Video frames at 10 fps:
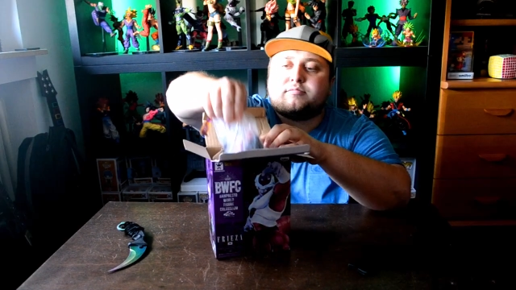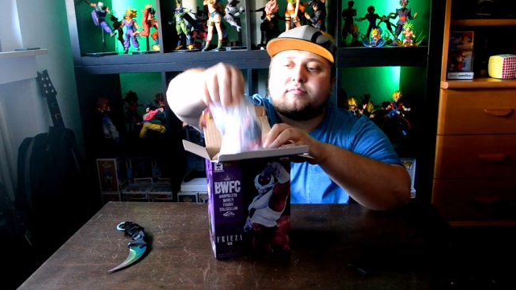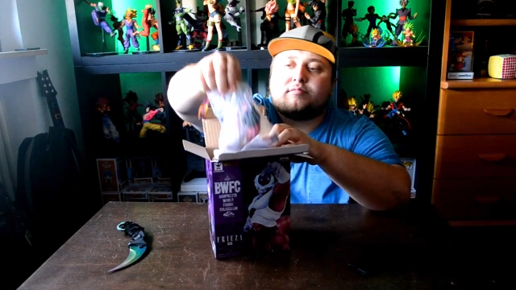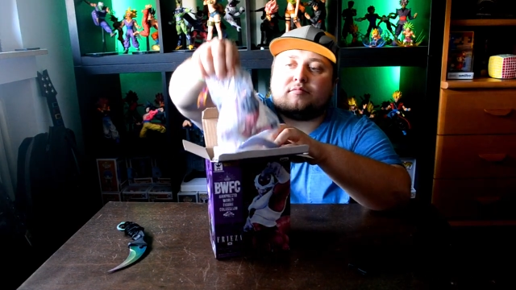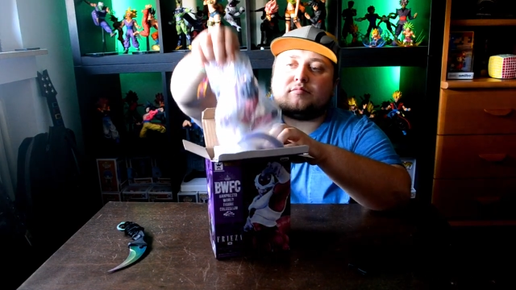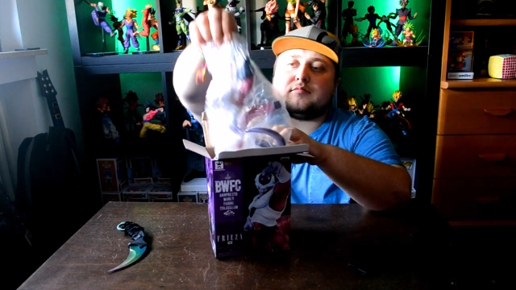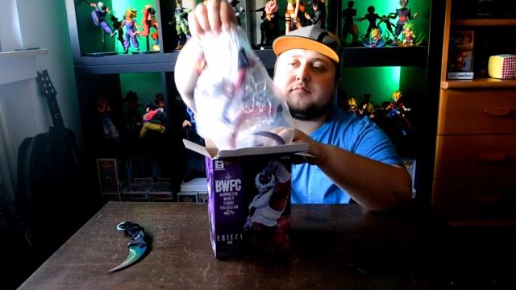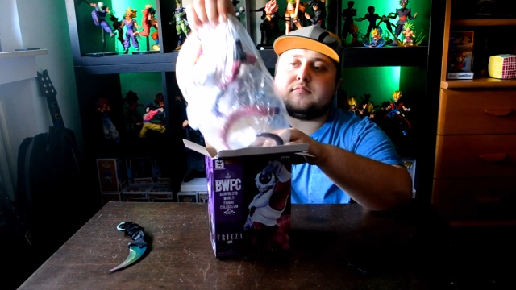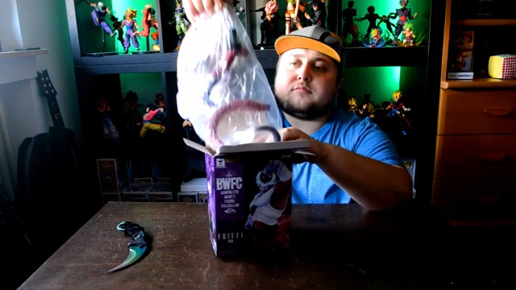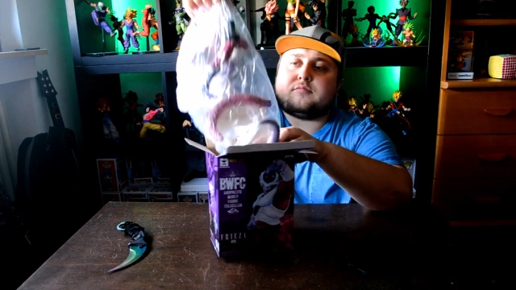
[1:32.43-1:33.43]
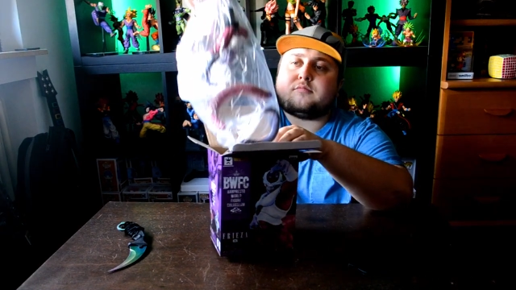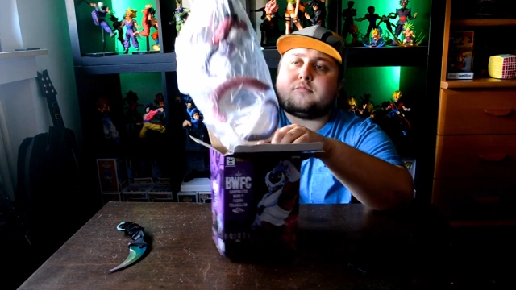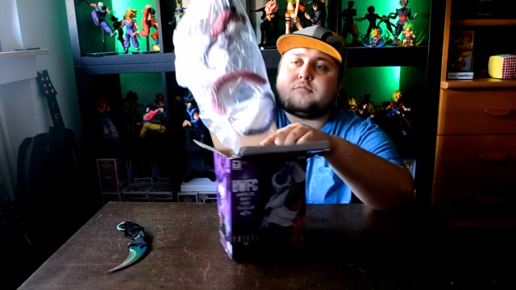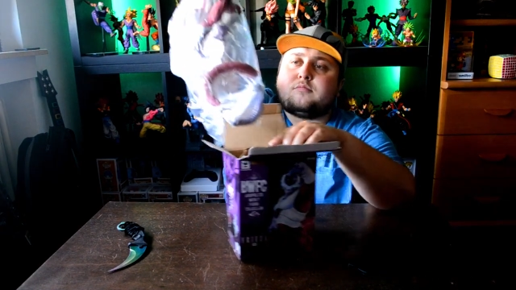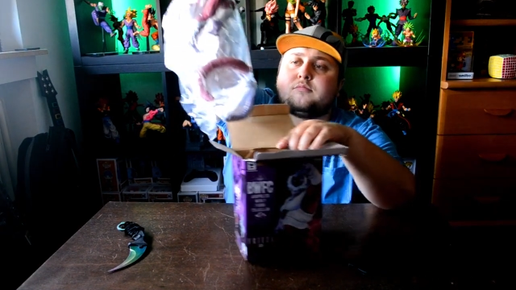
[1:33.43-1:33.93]

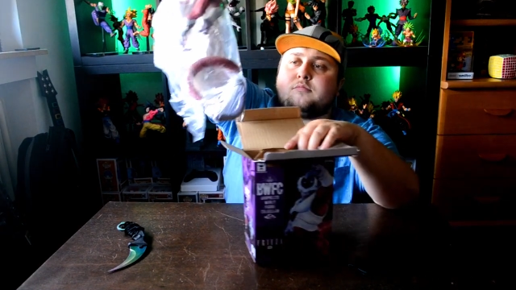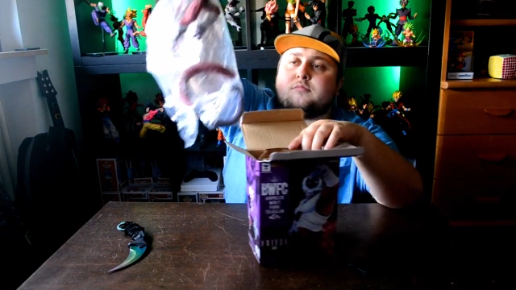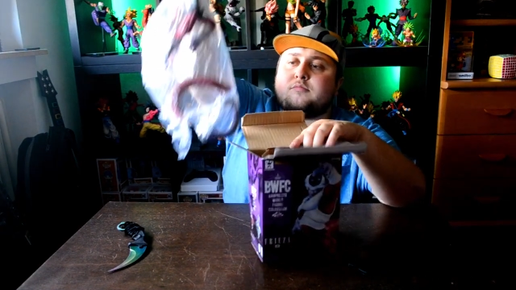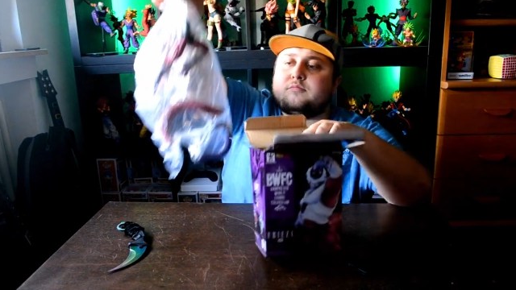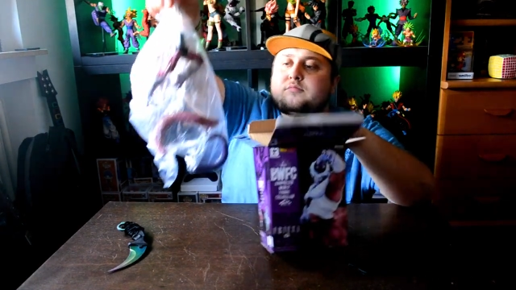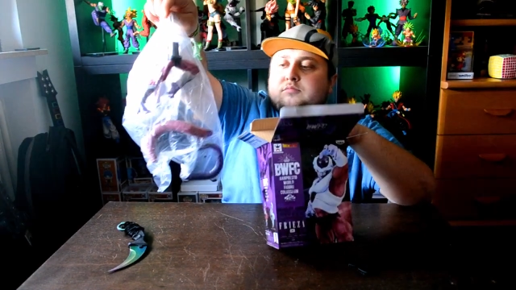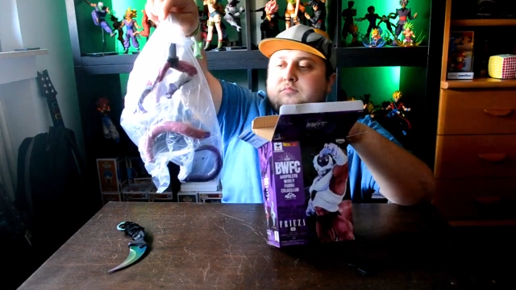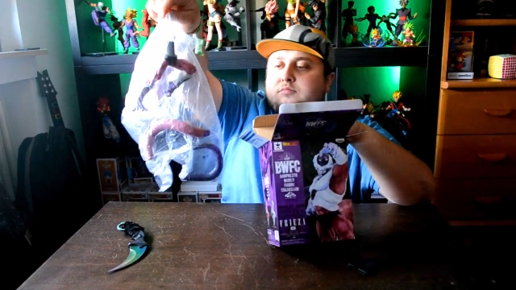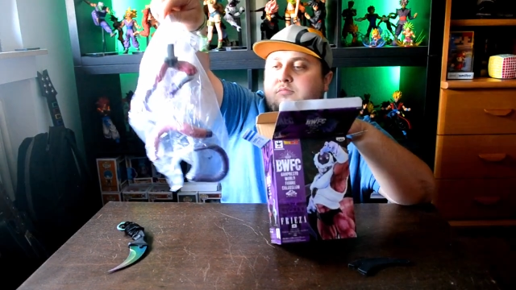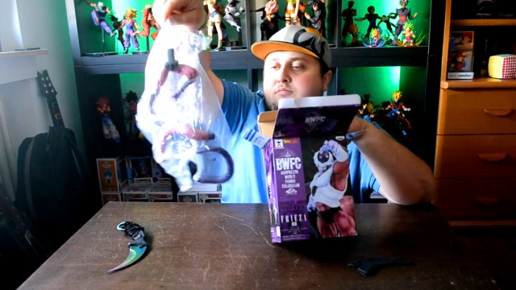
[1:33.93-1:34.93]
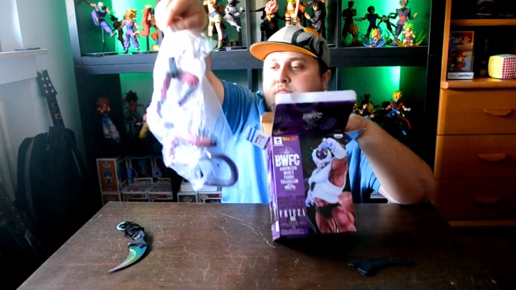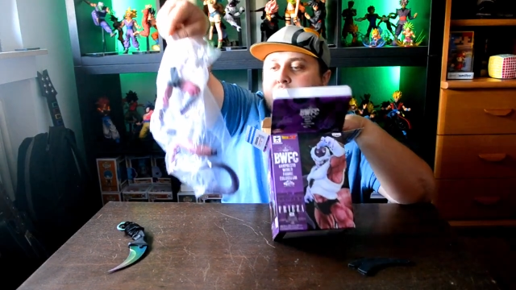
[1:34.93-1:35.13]
Nothing is said.